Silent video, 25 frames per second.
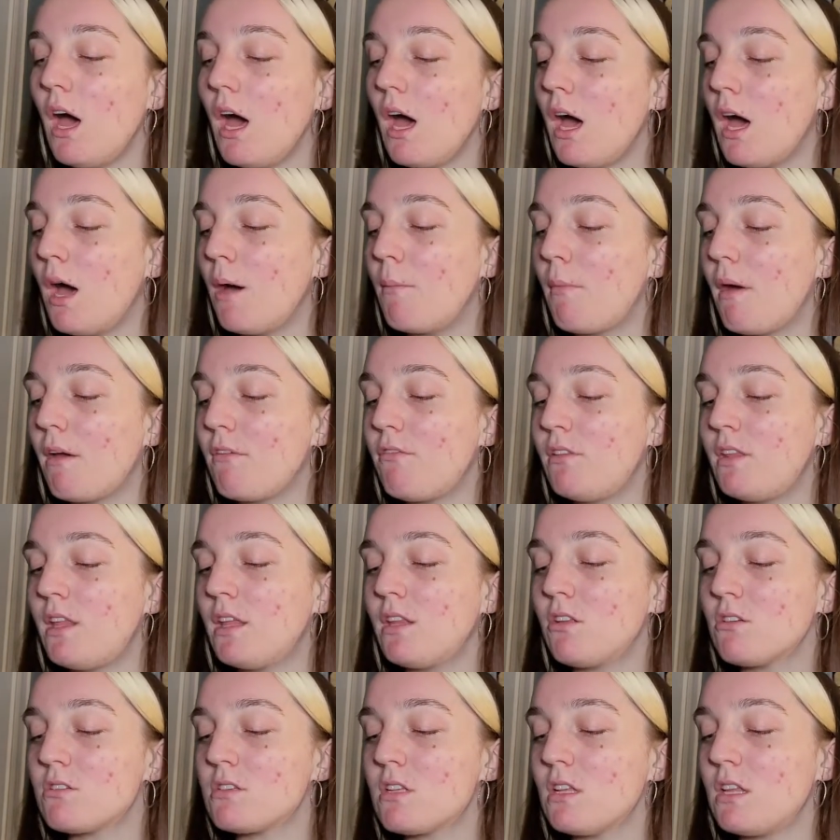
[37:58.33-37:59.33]
I feel
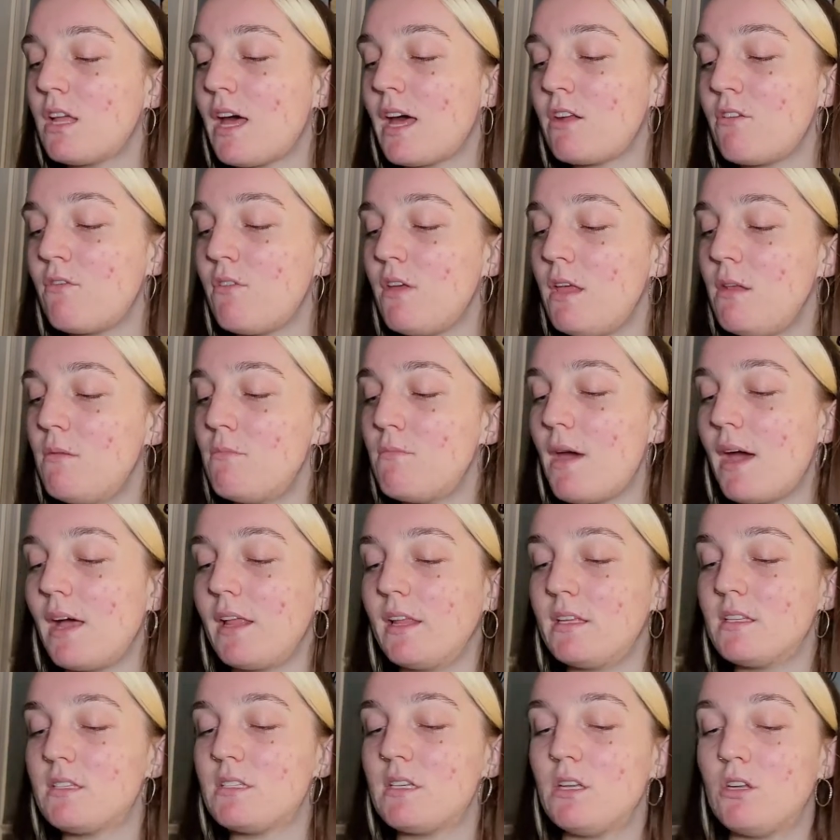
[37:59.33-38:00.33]
like there's a lot of
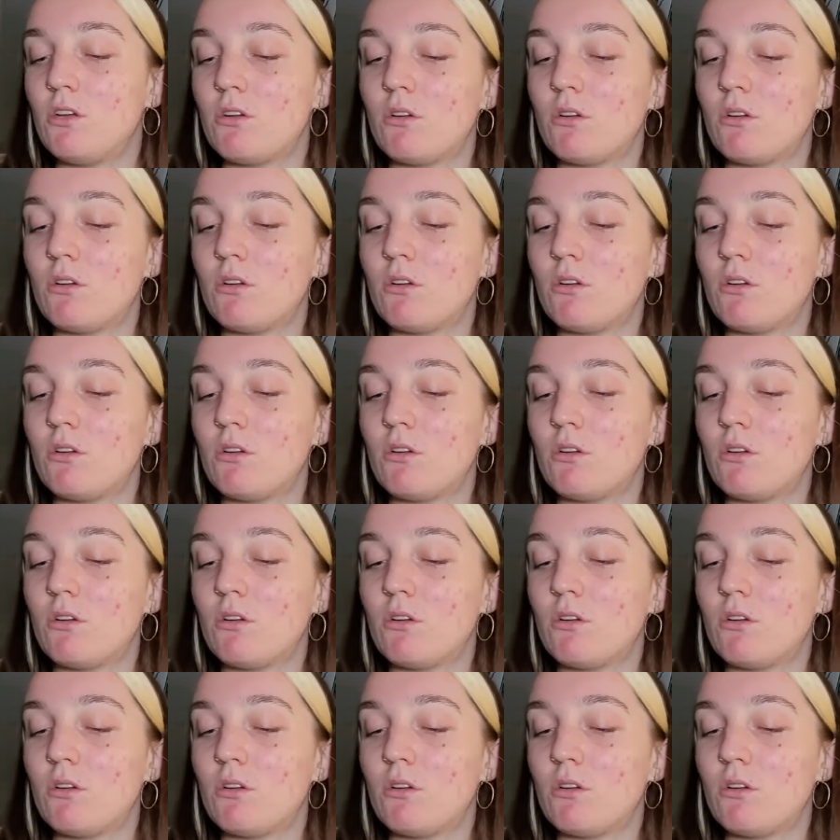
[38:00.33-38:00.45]
imbalance in